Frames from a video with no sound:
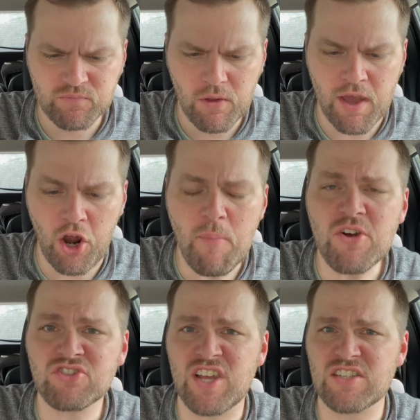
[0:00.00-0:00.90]
It
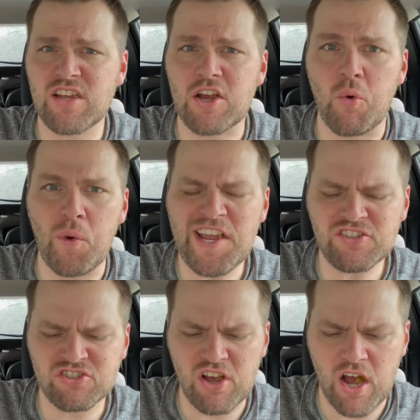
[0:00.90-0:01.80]
almost tastes like a
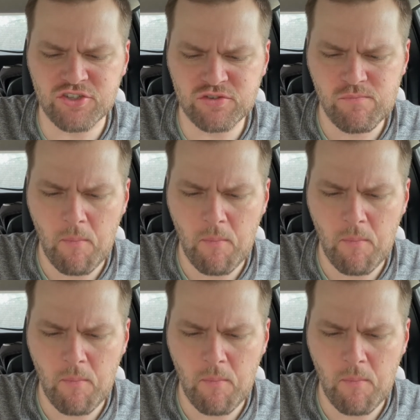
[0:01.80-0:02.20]
wing sauce.